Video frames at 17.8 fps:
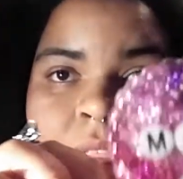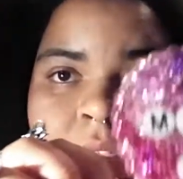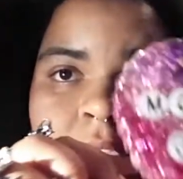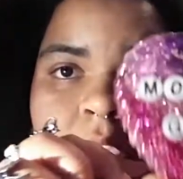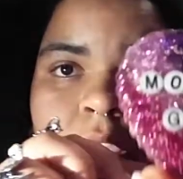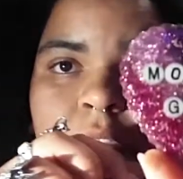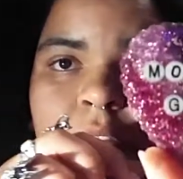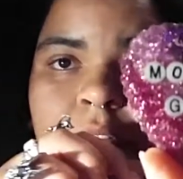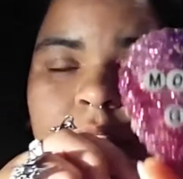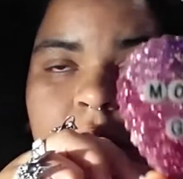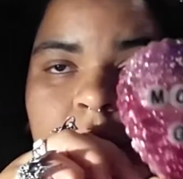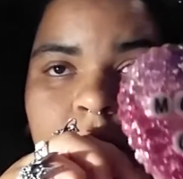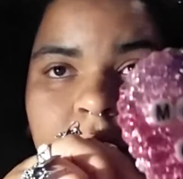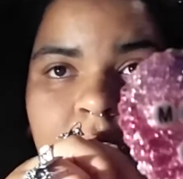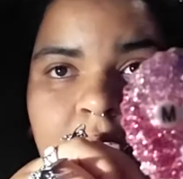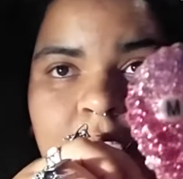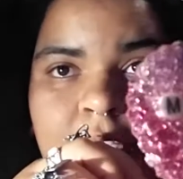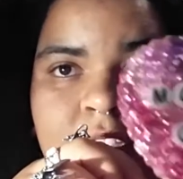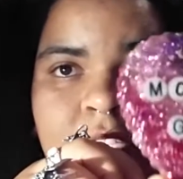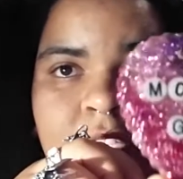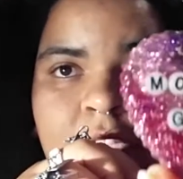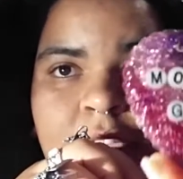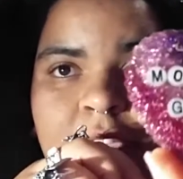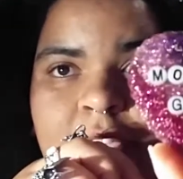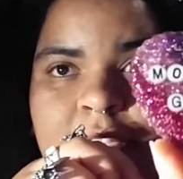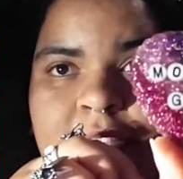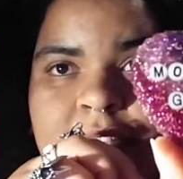oh, okay, so y'all
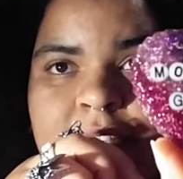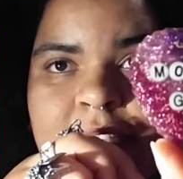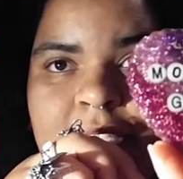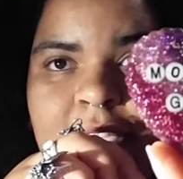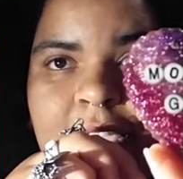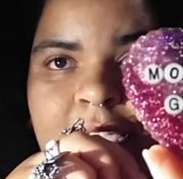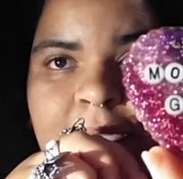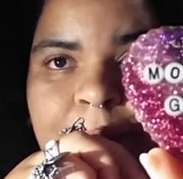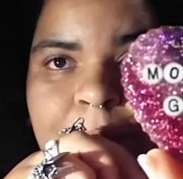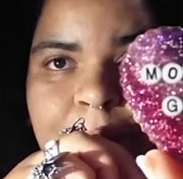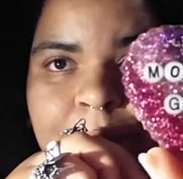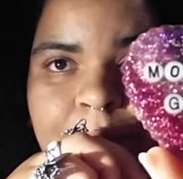can see it.